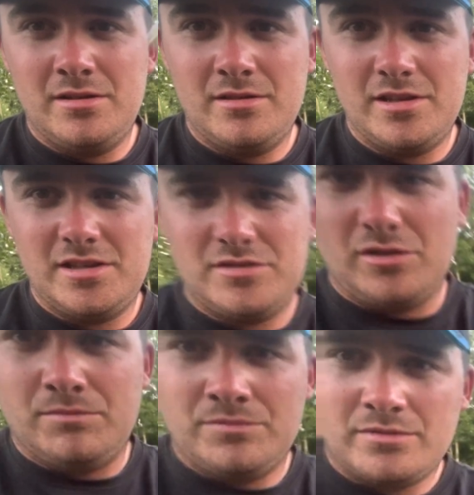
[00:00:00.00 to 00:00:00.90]
this is
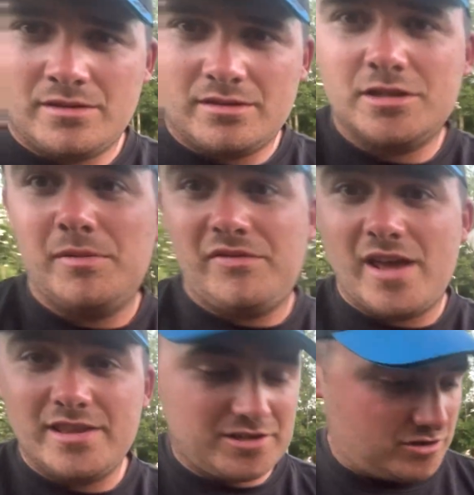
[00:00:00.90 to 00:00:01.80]
done to be fair
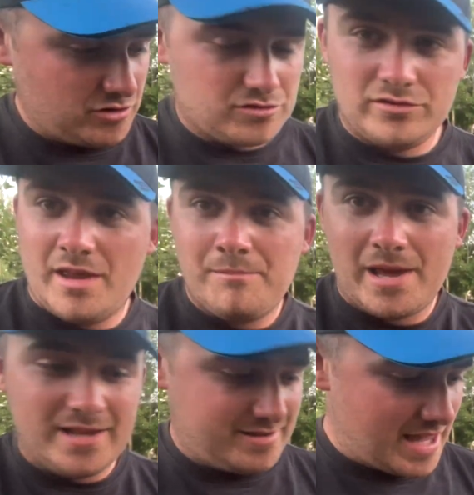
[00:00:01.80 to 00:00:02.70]
this is just done them
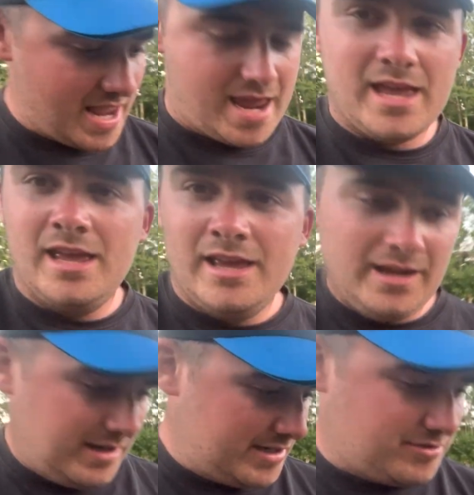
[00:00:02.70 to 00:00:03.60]
pellets there
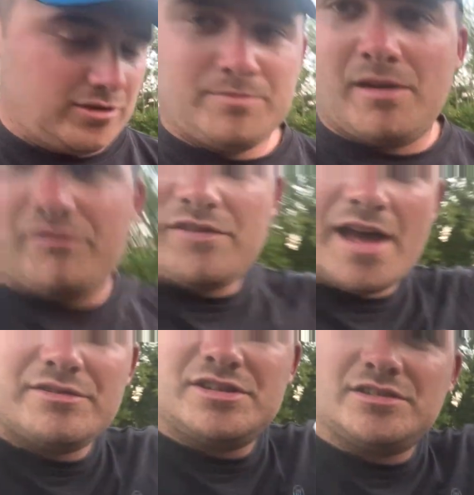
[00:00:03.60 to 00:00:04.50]
and it's done about five
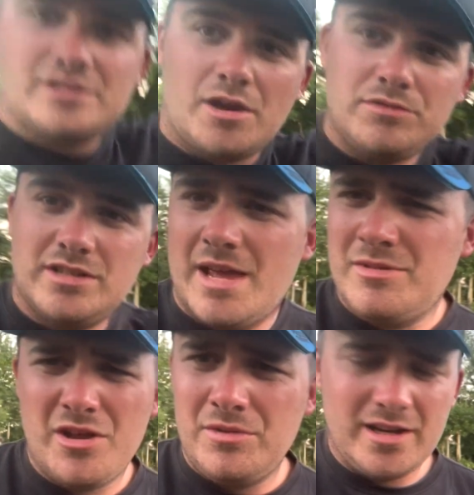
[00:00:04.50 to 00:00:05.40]
or six coats of them you
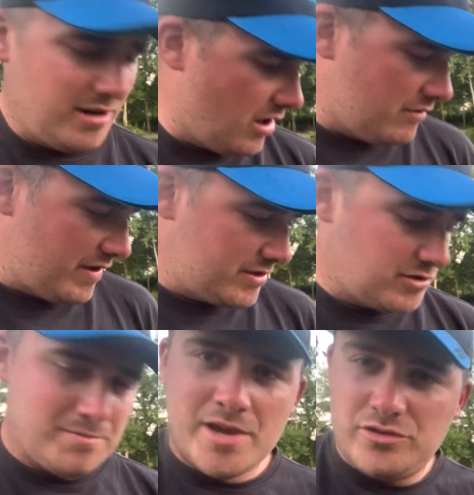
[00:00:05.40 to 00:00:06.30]
don't need a lot of it just
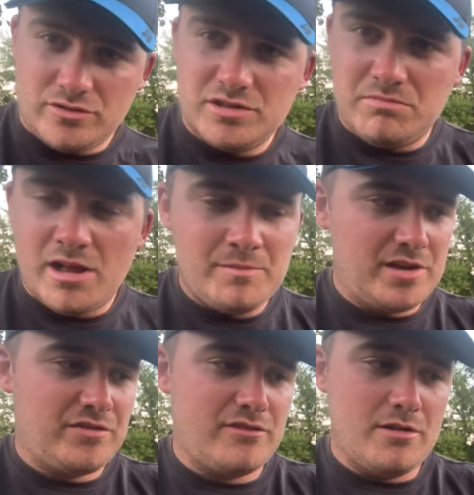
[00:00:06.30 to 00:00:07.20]
make sure it's well
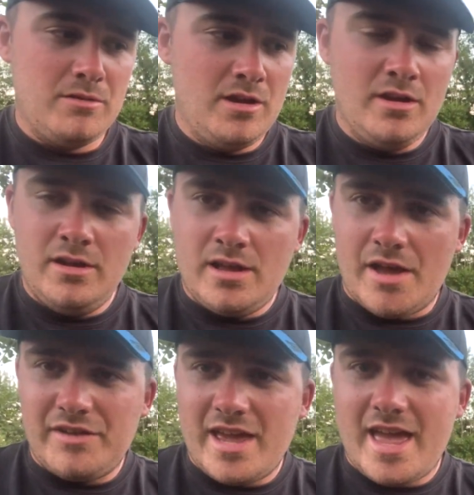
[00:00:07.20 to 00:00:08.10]
mixed through
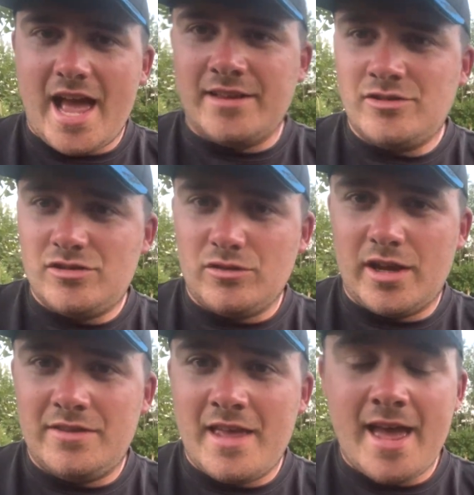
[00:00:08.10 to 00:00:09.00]
either get your hands stuck
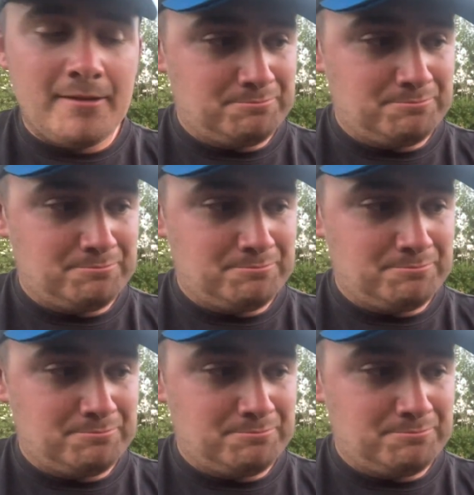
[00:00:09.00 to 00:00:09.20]
in there